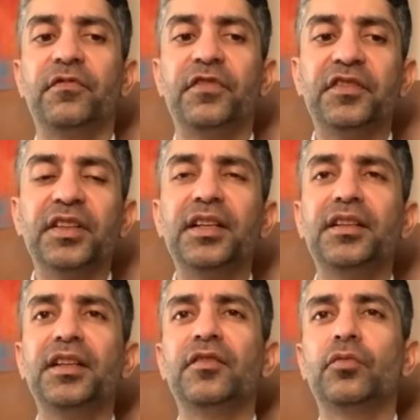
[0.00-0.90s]

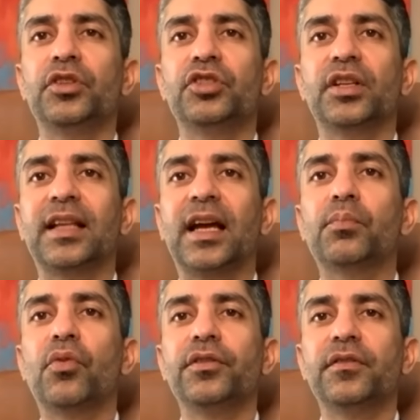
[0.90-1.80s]
facilities which at
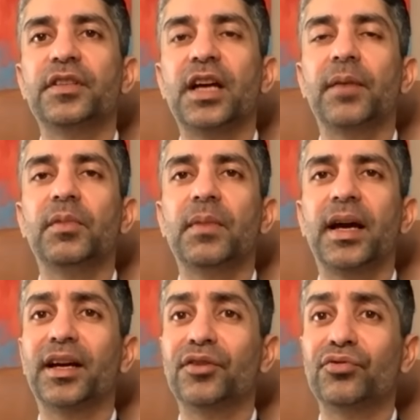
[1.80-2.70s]
that point of time in
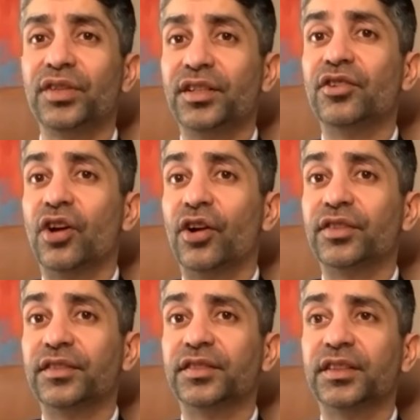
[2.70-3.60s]
my country did not
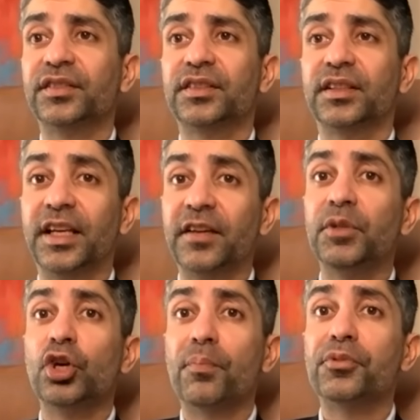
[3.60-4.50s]
exist and gave
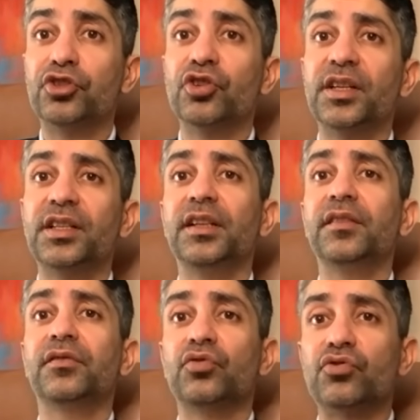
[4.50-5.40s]
me
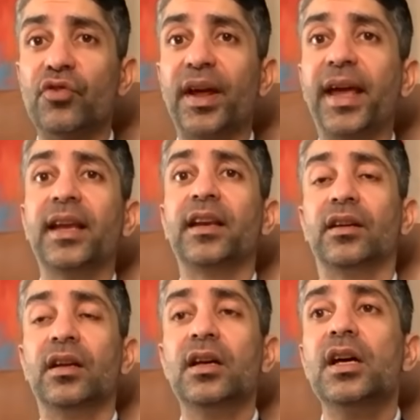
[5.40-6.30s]
opportunities to train and
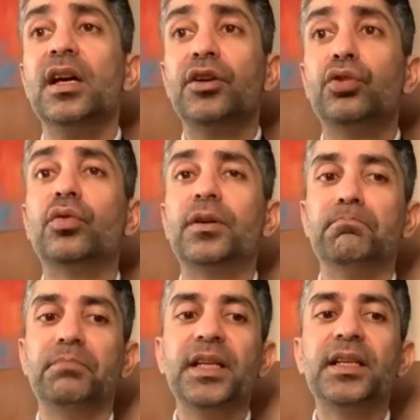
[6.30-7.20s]
to
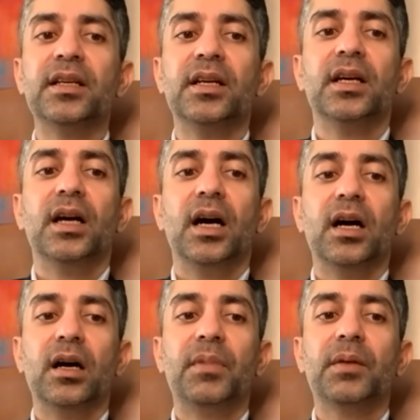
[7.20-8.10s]
compete.
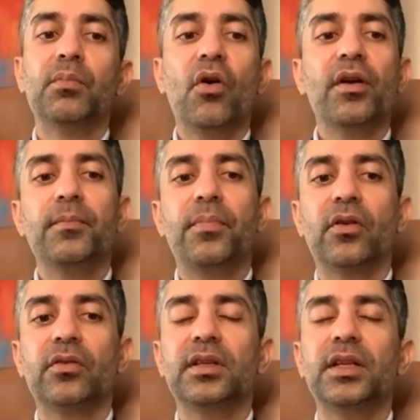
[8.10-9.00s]
Uh, but more
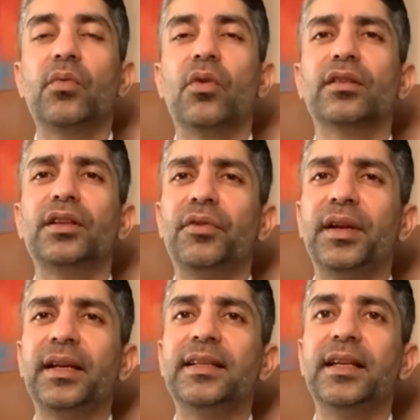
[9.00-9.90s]
importantly, what they
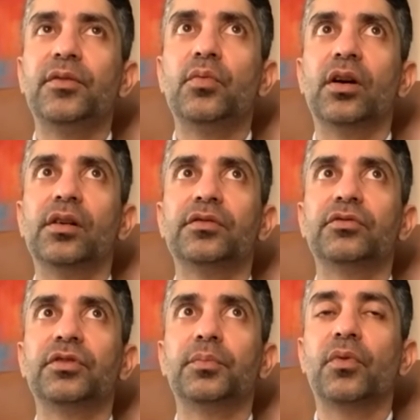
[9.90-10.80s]
really did was
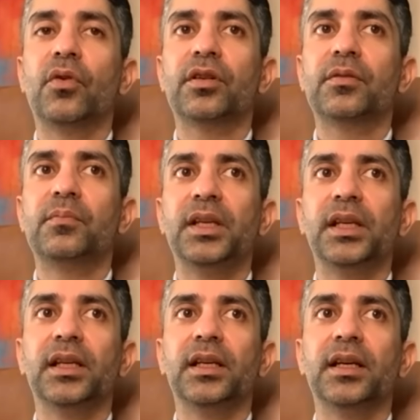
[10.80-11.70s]
support
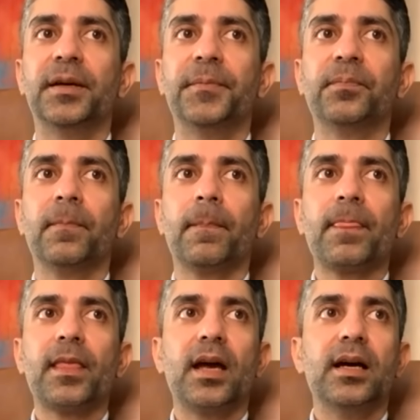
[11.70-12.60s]
me
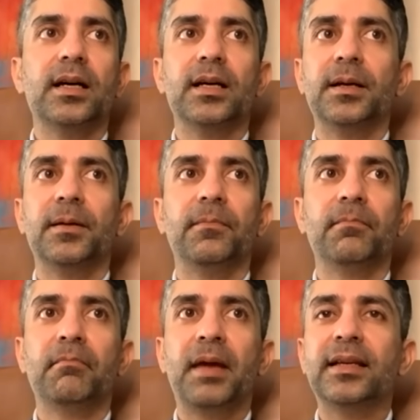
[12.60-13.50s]
uh, uh,
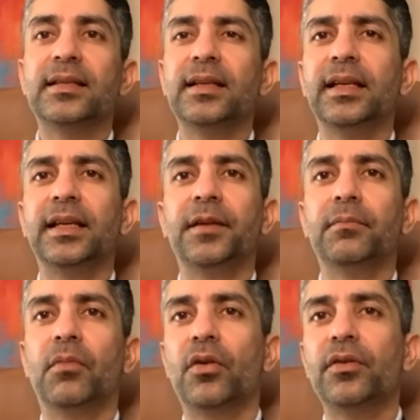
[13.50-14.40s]
mentally
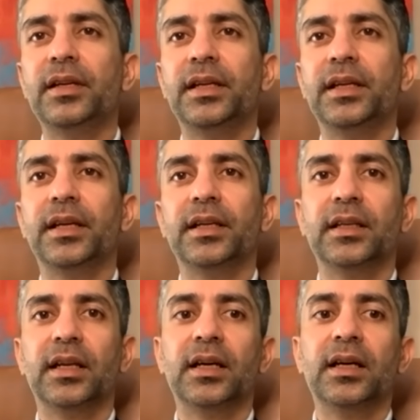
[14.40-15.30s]
and morally,
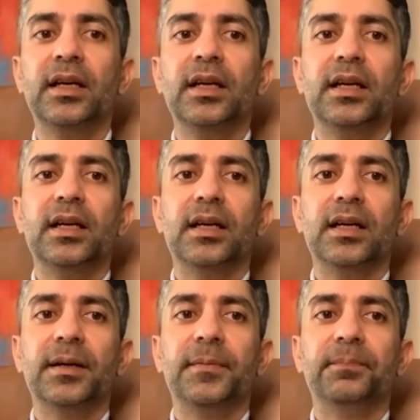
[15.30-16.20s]
and
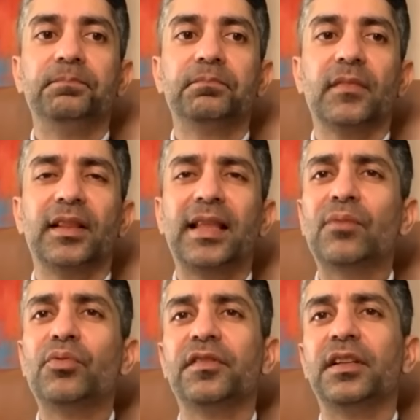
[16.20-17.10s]
uh, um,
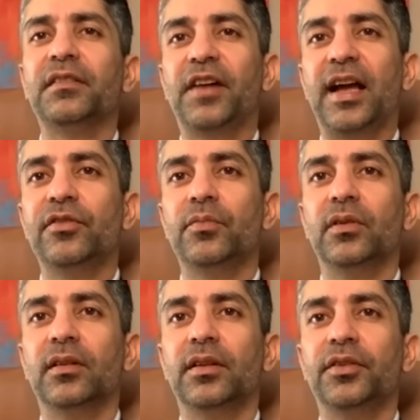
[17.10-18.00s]
that was
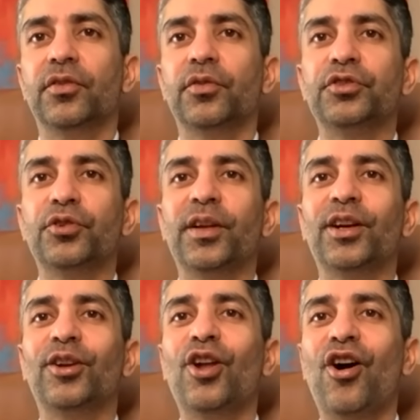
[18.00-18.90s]
invaluable. You know,
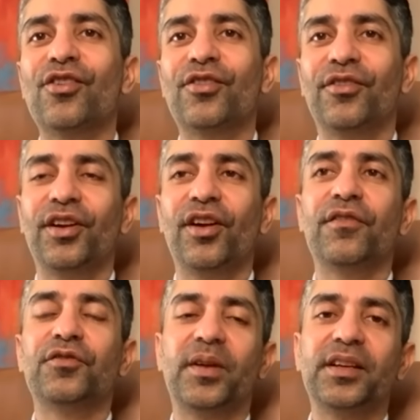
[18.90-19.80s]
during a long career
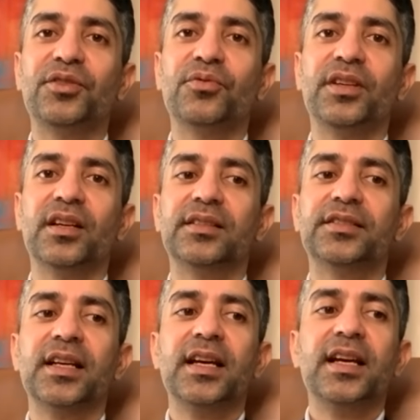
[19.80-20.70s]
of 22
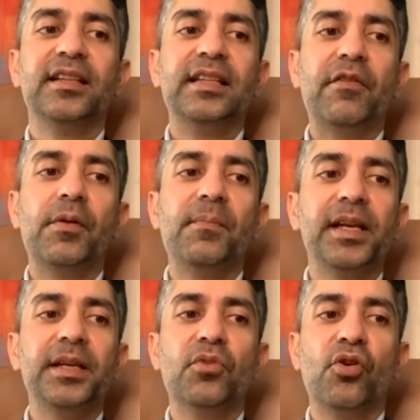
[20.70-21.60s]
years, there were
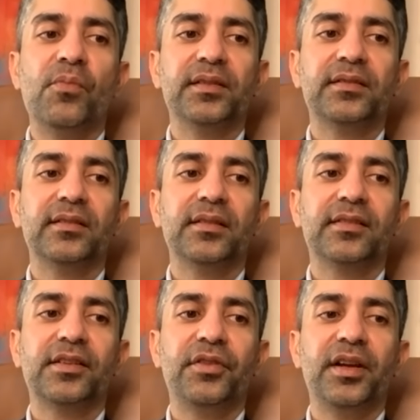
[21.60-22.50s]
many moments in
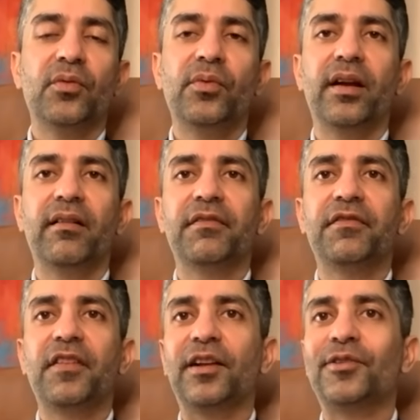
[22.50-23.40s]
this career where I
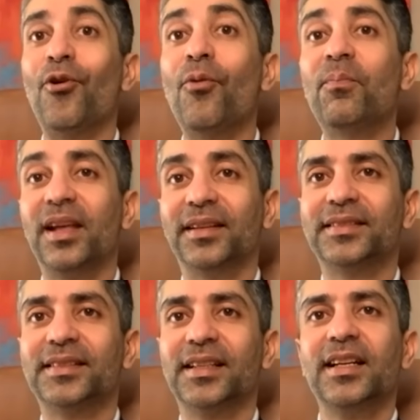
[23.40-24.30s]
felt
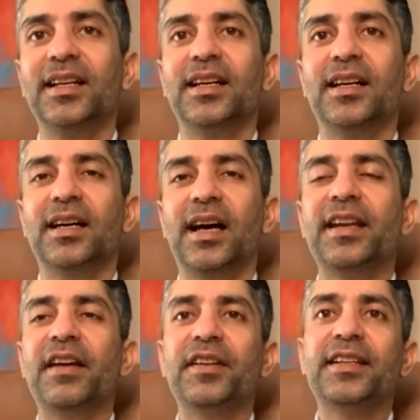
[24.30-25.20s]
hopeless. Mm-hmm. Uh,
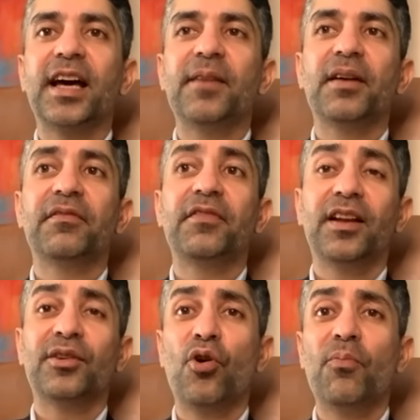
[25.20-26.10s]
and every time I
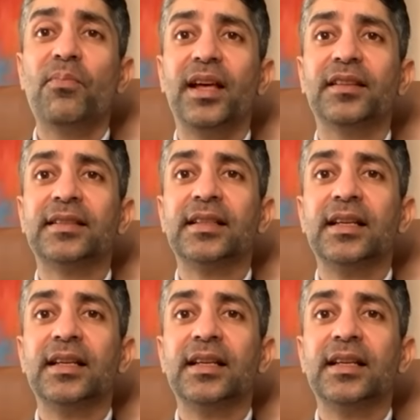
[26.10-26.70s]
felt hopeless,